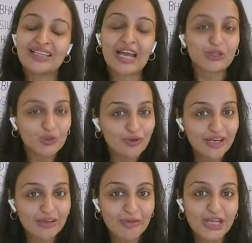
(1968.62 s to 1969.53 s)
Thank you
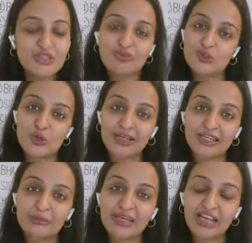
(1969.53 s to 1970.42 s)
very much for
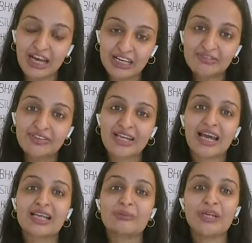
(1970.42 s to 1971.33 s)
joining me live, and
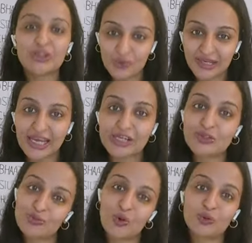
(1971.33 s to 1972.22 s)
I'll meet you
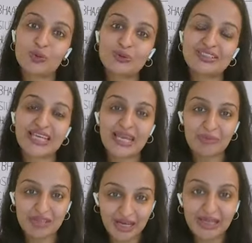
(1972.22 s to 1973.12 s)
again tomorrow,
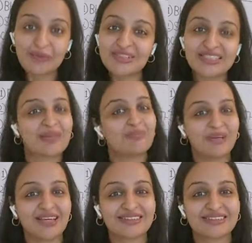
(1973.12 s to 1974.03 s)
same time, same
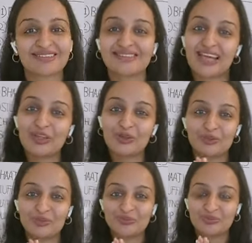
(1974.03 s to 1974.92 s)
place. Thank
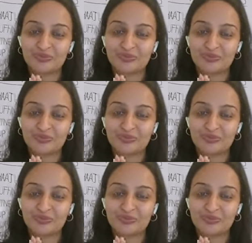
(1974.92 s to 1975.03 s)
you.